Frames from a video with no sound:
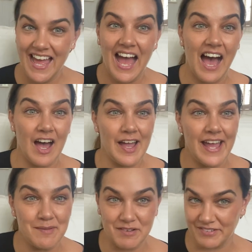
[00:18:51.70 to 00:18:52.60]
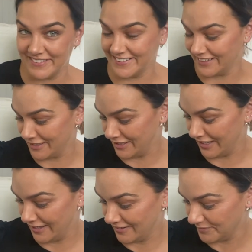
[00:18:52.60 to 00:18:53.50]
I am a very lucky
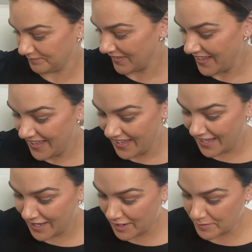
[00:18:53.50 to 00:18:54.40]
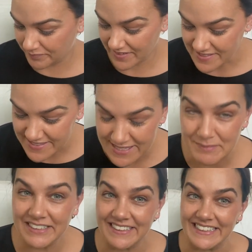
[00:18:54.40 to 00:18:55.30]
gal.
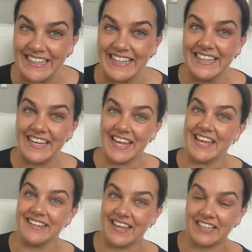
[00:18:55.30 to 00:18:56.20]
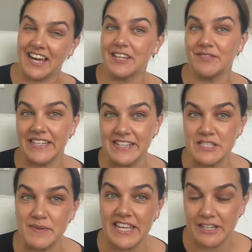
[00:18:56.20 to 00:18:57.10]
Similarly, and that kind of
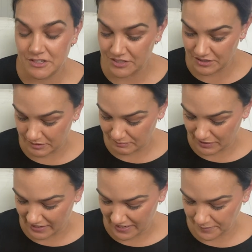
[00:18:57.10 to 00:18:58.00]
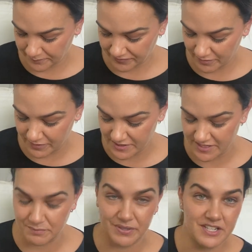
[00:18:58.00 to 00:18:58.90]
leads me into my first
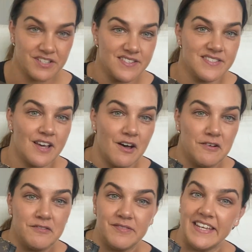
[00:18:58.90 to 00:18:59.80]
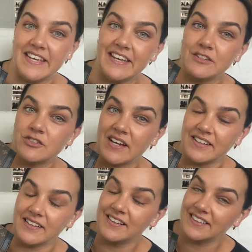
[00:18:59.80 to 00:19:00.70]
impressions of the
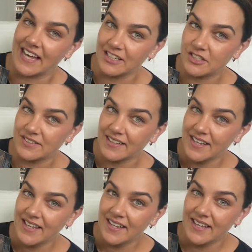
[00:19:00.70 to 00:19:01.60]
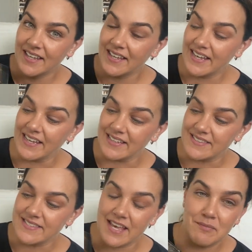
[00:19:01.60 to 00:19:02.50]
trunk clutch. It's a